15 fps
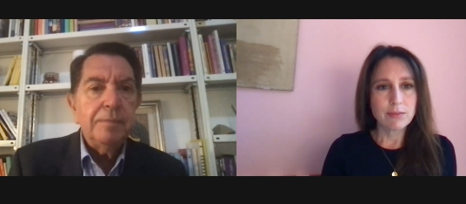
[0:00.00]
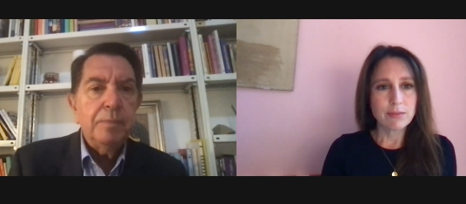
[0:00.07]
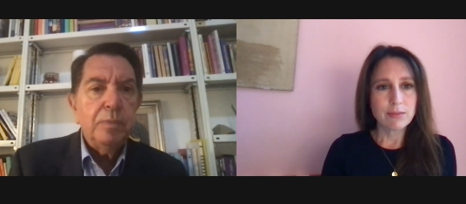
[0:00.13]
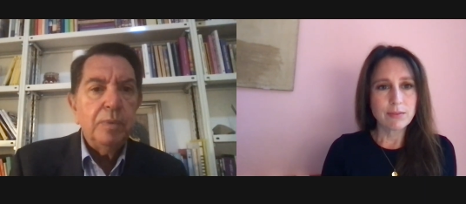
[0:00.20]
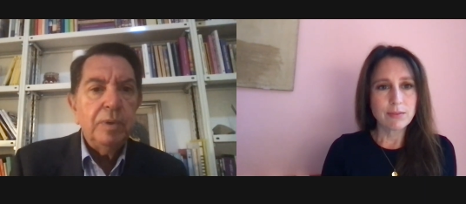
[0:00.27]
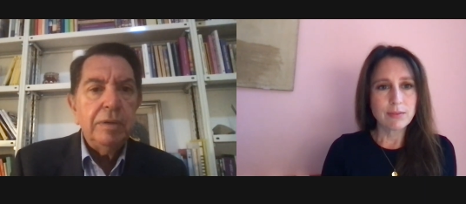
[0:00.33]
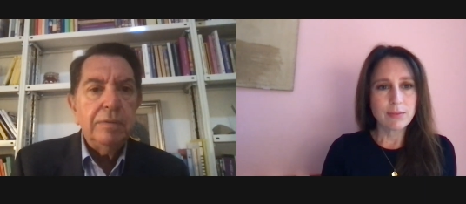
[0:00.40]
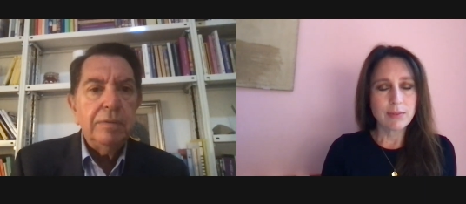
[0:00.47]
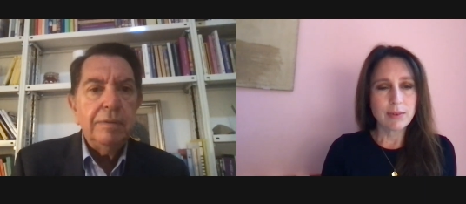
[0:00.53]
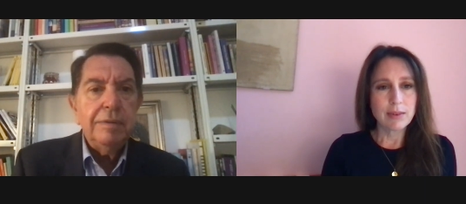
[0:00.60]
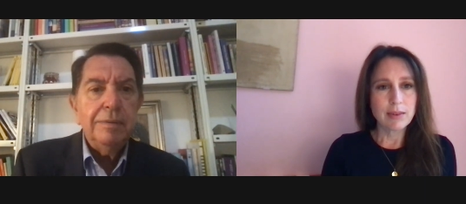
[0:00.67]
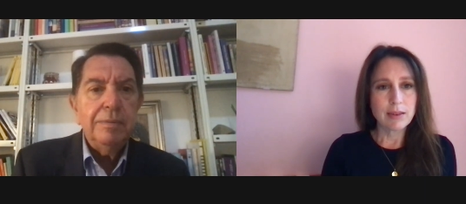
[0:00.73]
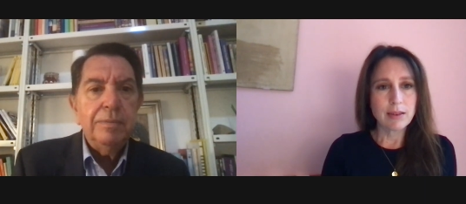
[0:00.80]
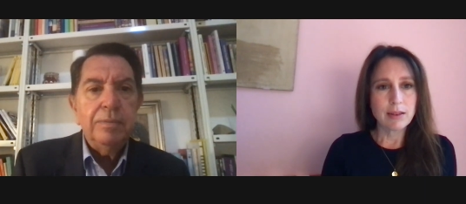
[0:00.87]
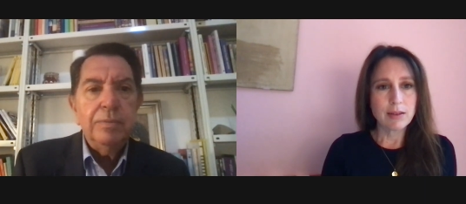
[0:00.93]
Speaker 1: Um, you,
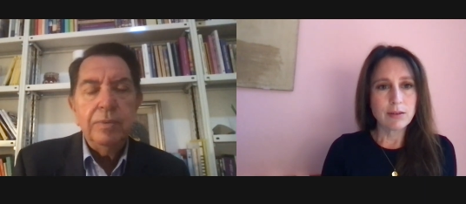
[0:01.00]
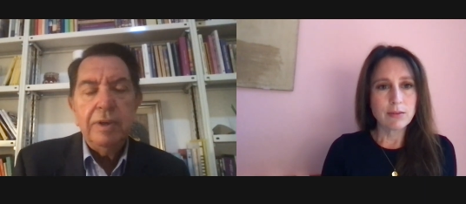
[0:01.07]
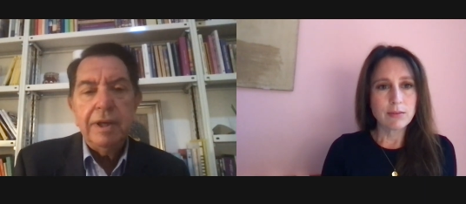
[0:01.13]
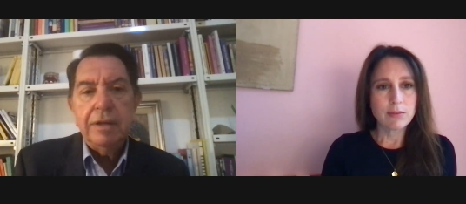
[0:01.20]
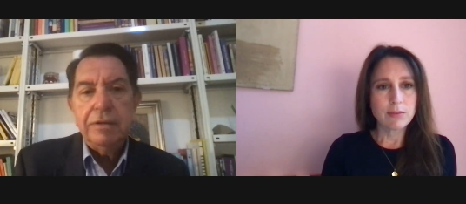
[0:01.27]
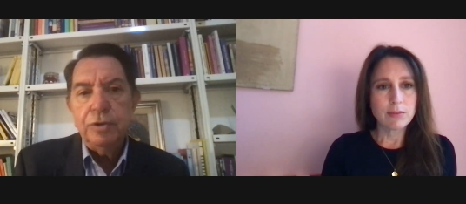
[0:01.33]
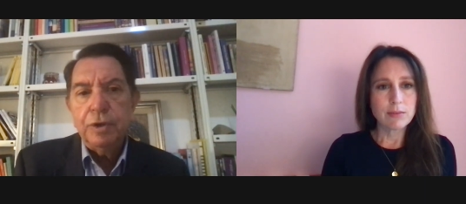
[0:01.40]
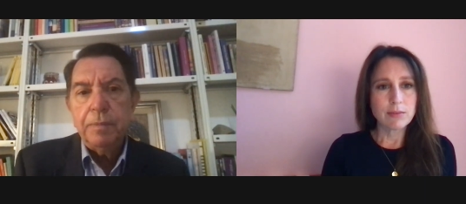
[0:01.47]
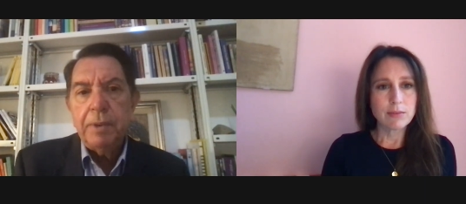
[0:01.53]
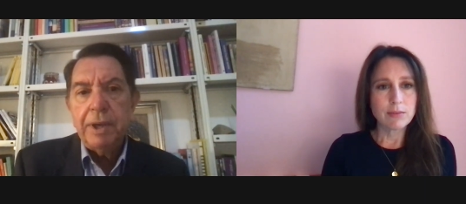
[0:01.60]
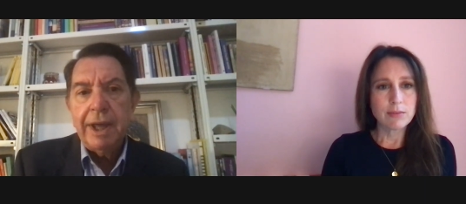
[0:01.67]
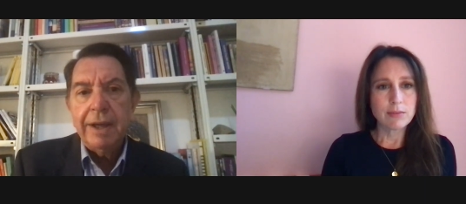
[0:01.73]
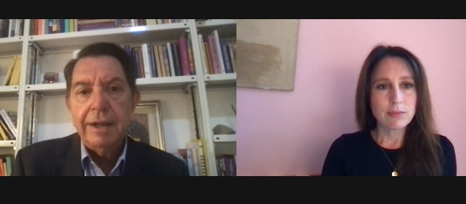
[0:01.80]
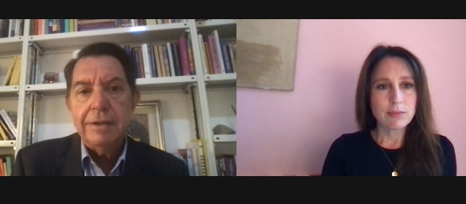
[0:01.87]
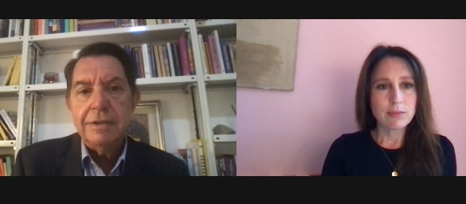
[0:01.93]
you can
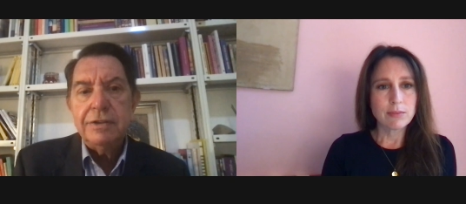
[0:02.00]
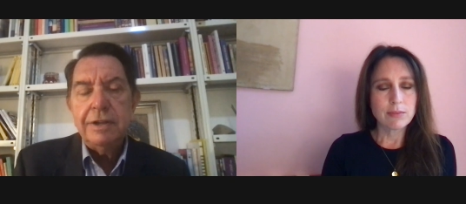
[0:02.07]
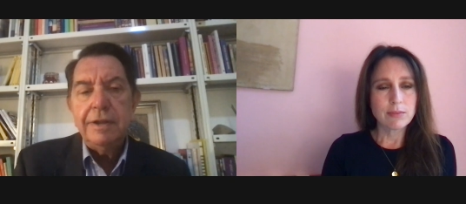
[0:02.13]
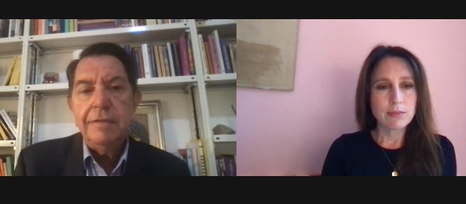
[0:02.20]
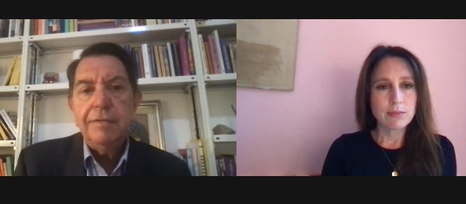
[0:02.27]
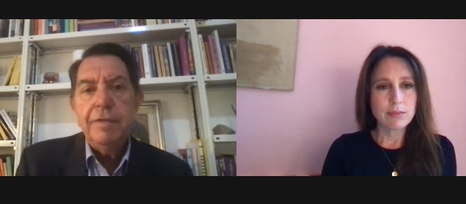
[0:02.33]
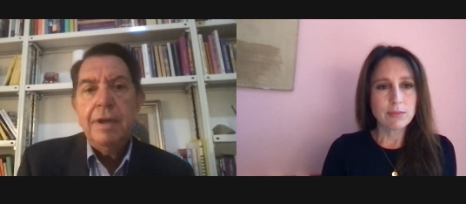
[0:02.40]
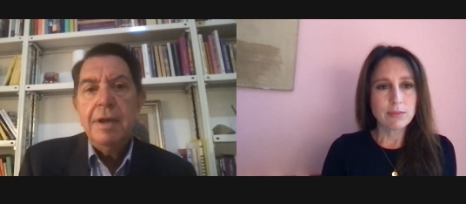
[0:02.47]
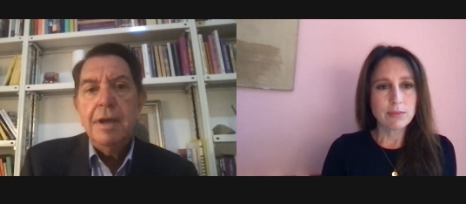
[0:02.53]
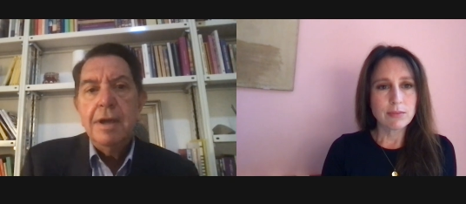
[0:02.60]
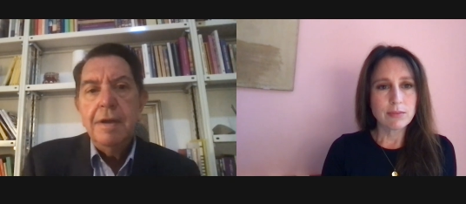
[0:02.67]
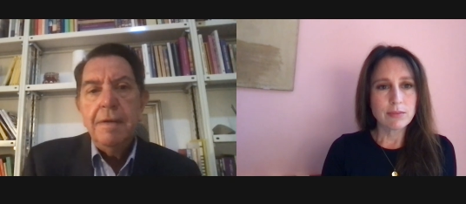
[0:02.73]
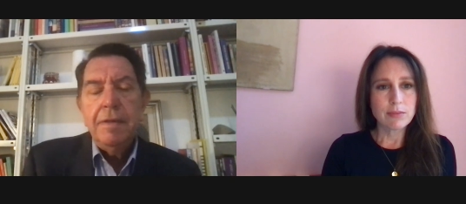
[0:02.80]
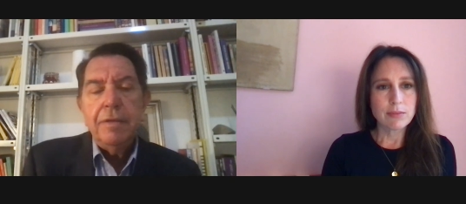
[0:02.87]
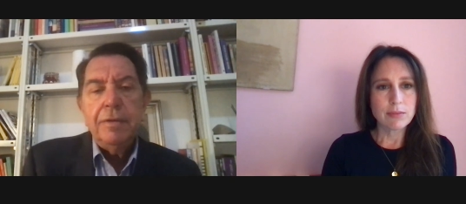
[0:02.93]
look back and see if
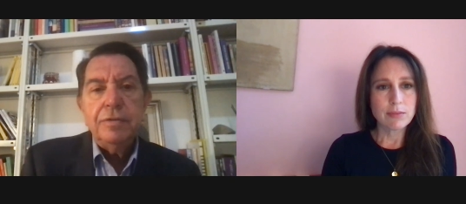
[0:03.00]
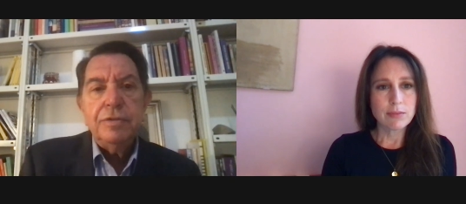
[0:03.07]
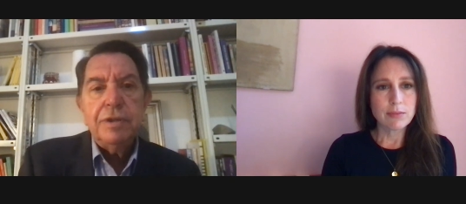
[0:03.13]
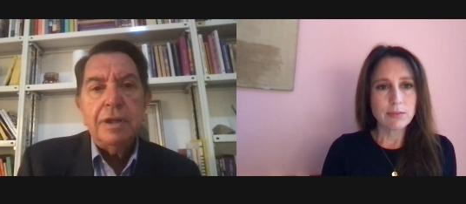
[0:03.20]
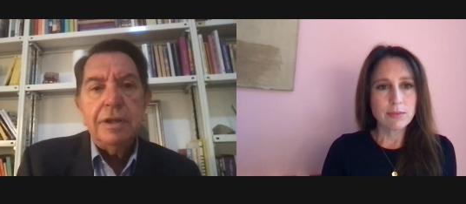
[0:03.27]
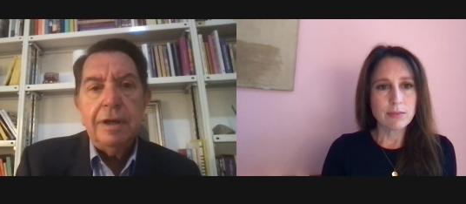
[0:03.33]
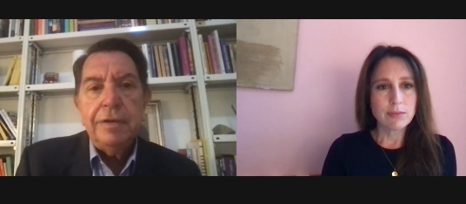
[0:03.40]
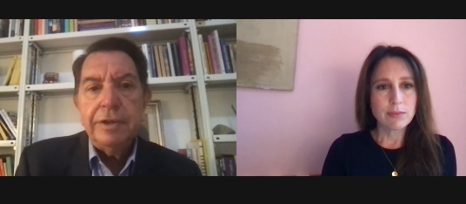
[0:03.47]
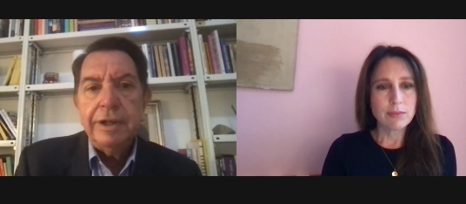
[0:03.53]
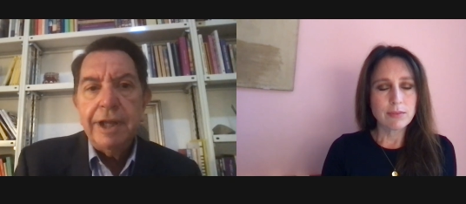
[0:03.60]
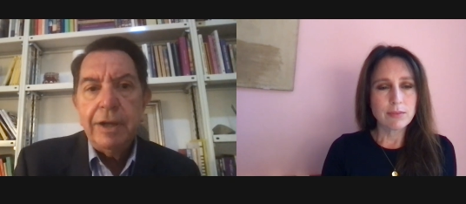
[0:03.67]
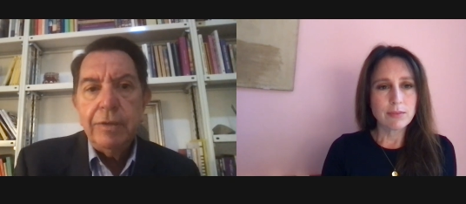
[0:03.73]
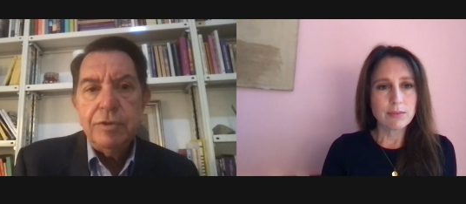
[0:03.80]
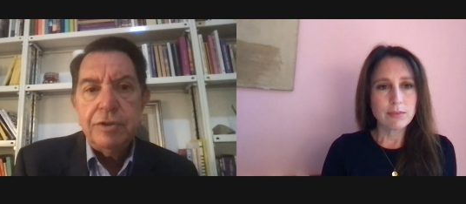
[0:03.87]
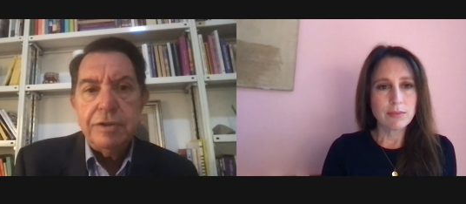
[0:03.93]
those uh, other
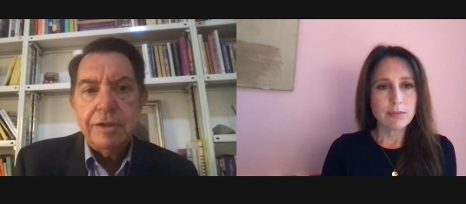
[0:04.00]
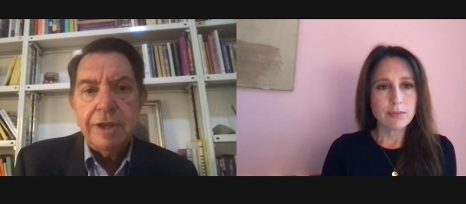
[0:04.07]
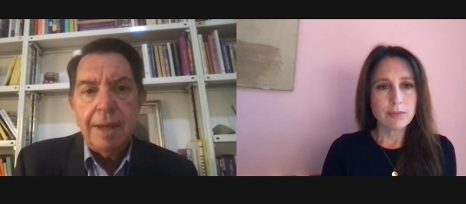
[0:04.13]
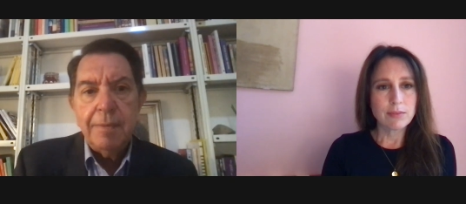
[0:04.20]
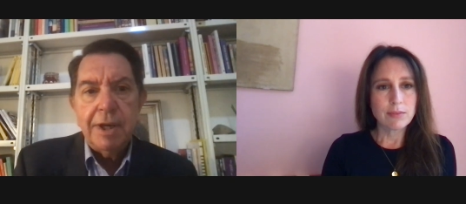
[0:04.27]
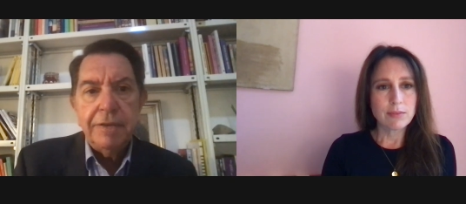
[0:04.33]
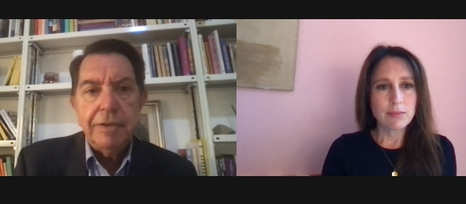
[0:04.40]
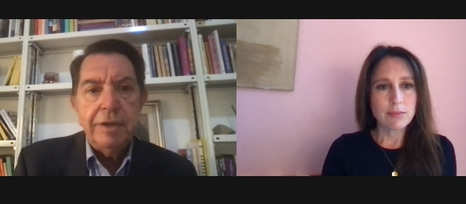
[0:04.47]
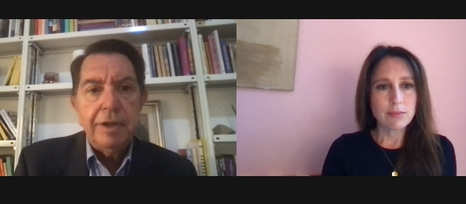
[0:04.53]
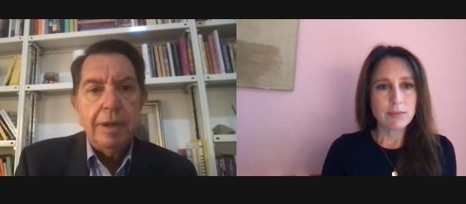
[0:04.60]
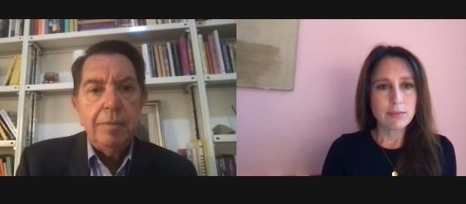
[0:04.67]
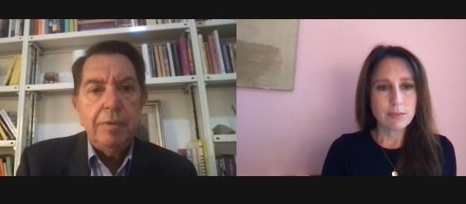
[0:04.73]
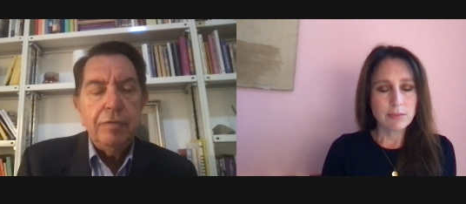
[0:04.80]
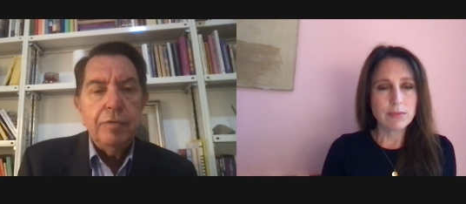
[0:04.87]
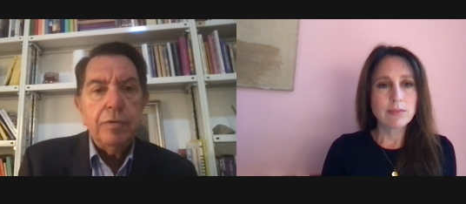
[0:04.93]
languages came out the
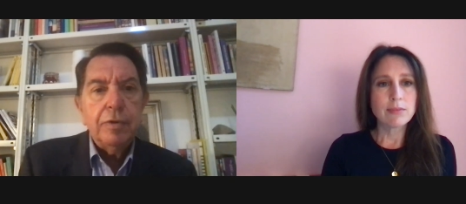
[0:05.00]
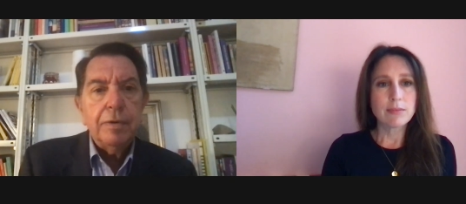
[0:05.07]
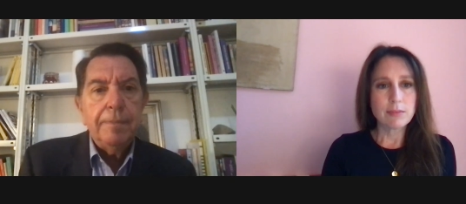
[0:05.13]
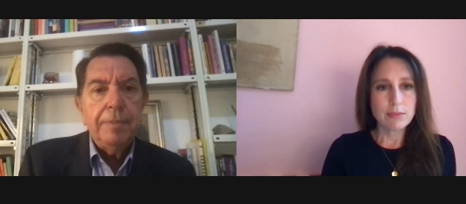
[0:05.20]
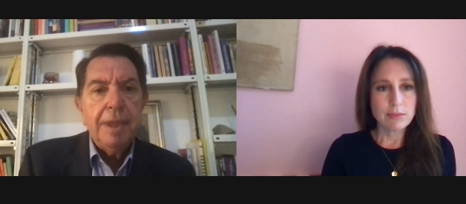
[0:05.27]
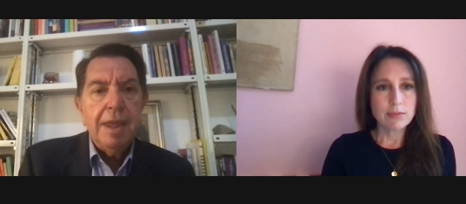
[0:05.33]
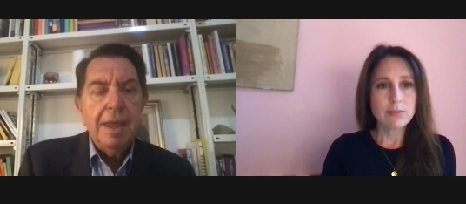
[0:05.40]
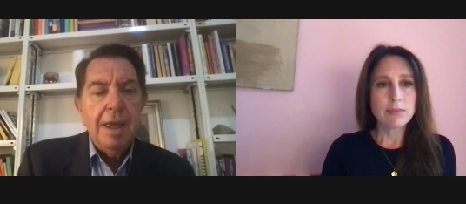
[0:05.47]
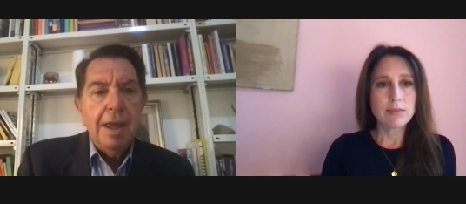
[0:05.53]
day before.